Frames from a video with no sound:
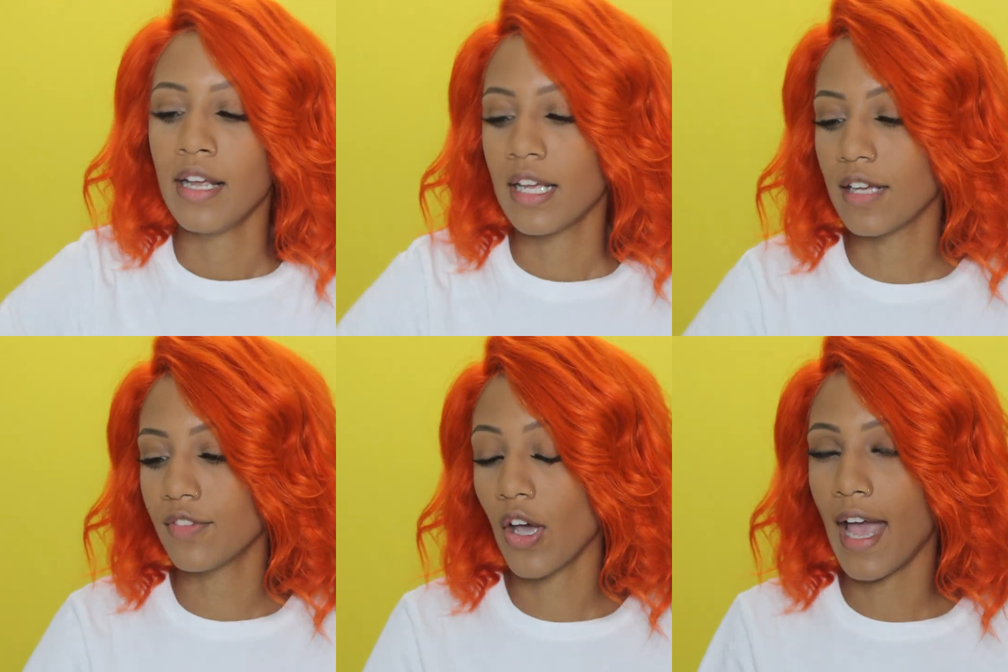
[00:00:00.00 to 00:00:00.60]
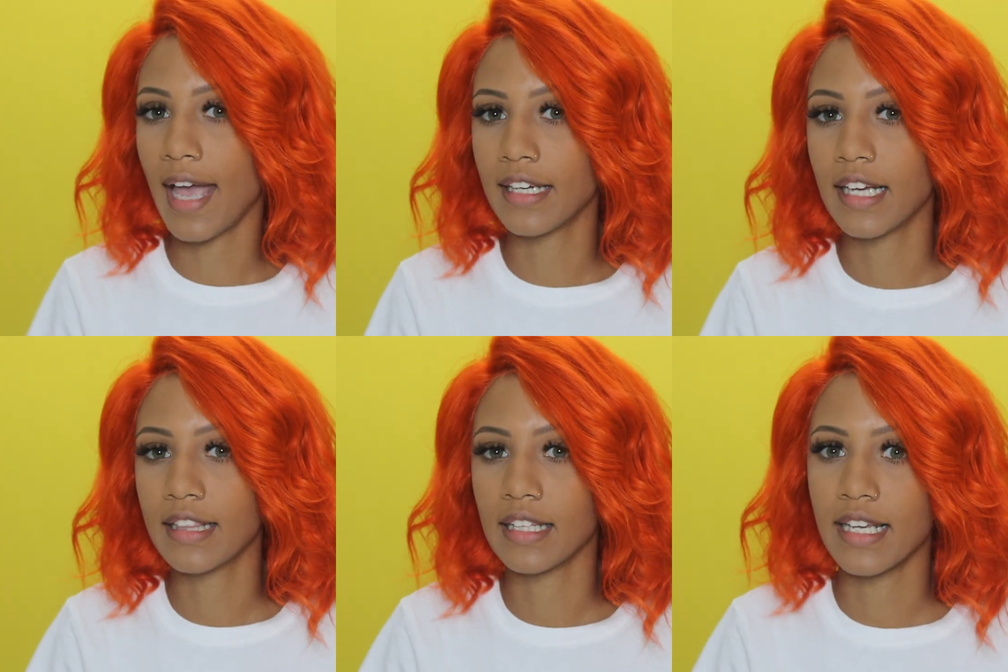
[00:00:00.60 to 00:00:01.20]
even though I hadn't
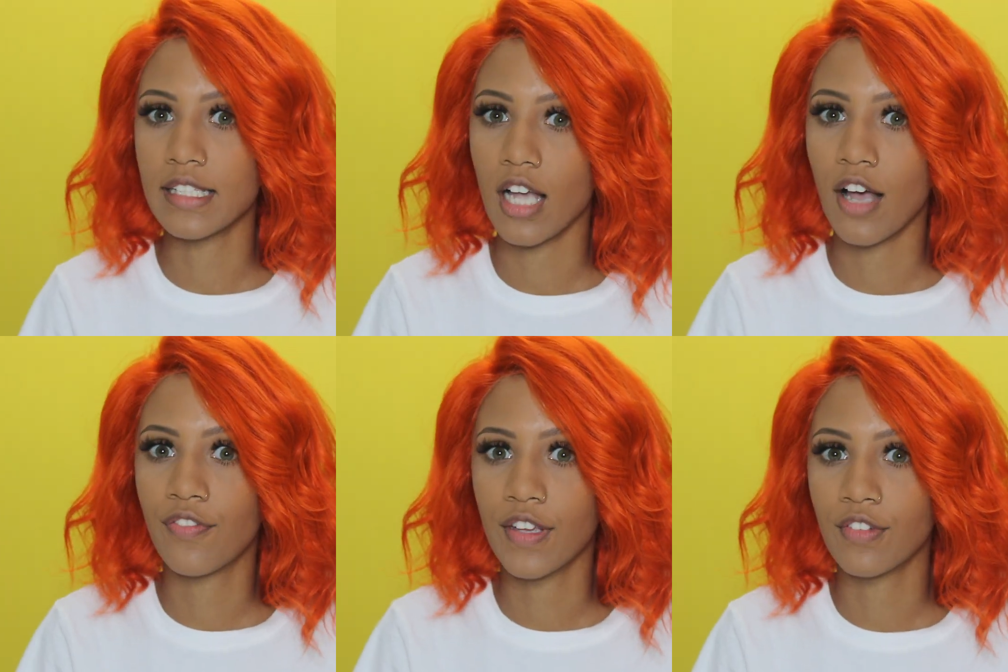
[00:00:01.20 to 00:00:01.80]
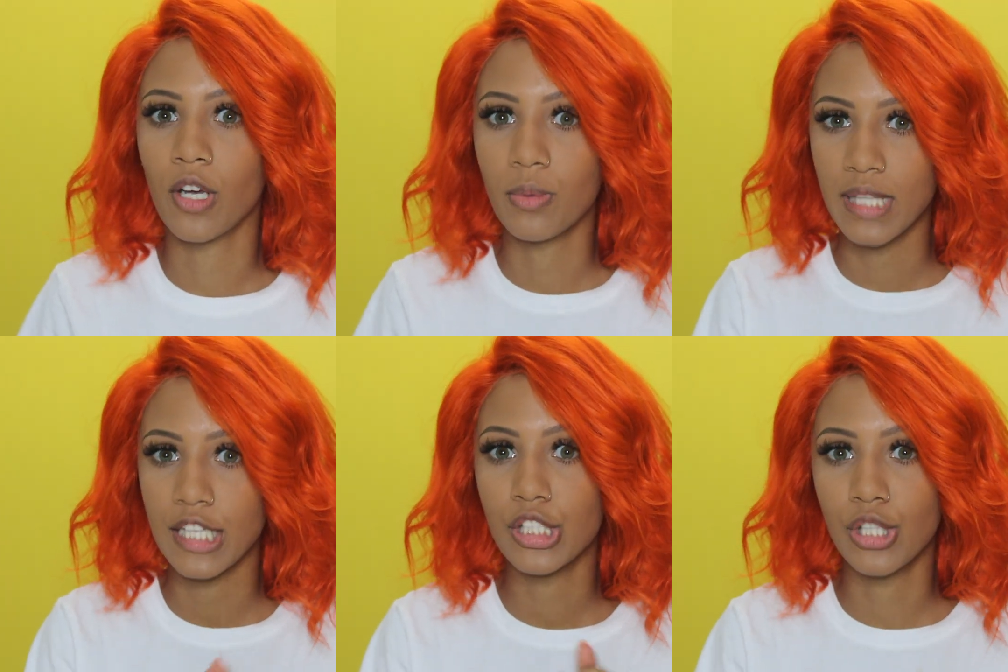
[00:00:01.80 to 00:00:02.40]
cut the lace off, even though it was
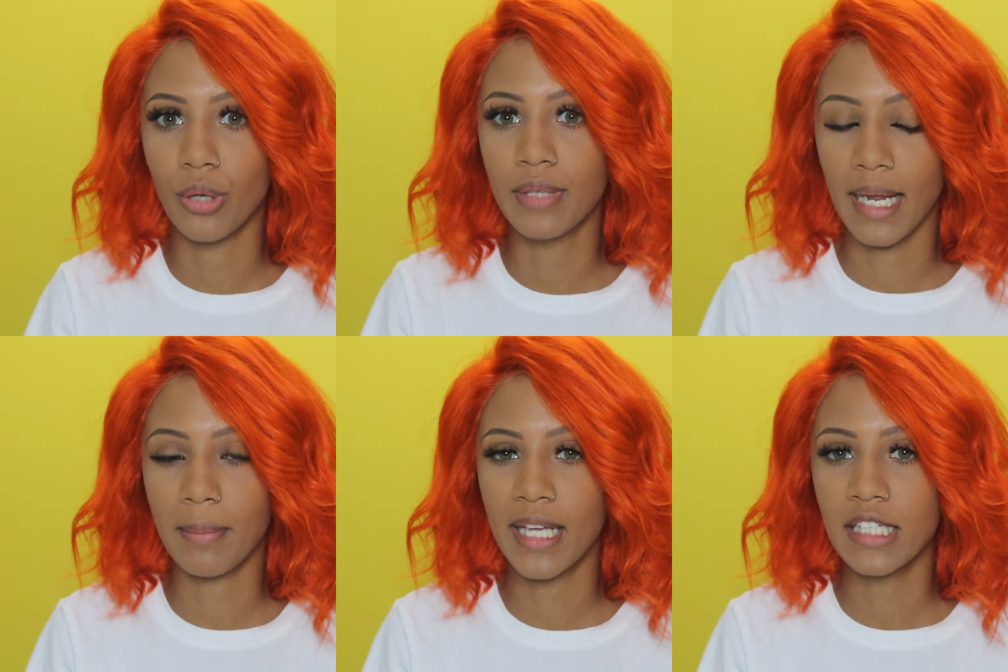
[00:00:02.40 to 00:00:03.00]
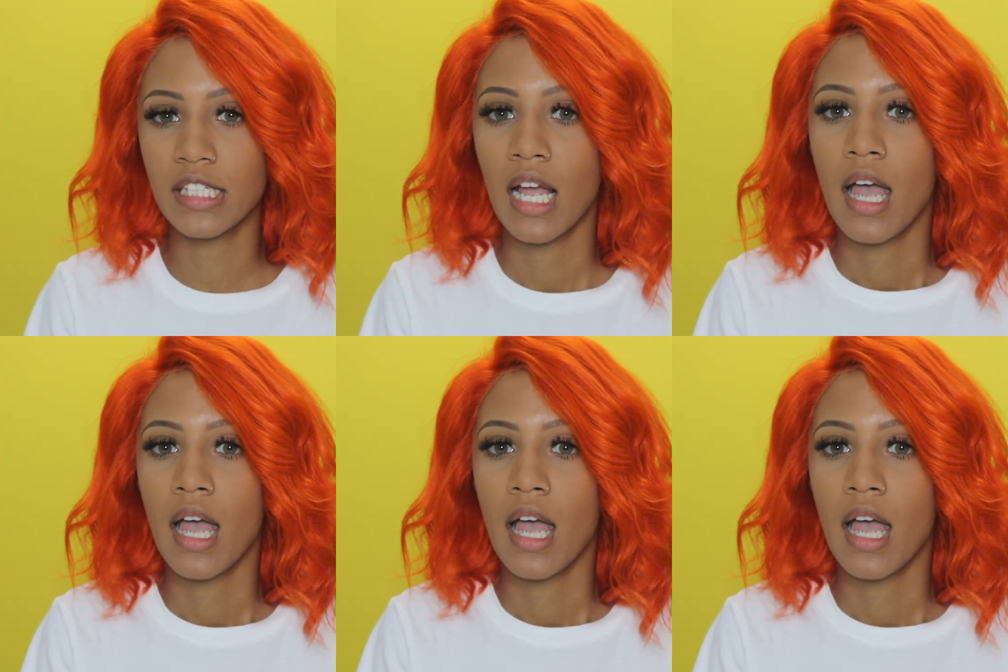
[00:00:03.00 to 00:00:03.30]
like so damaged.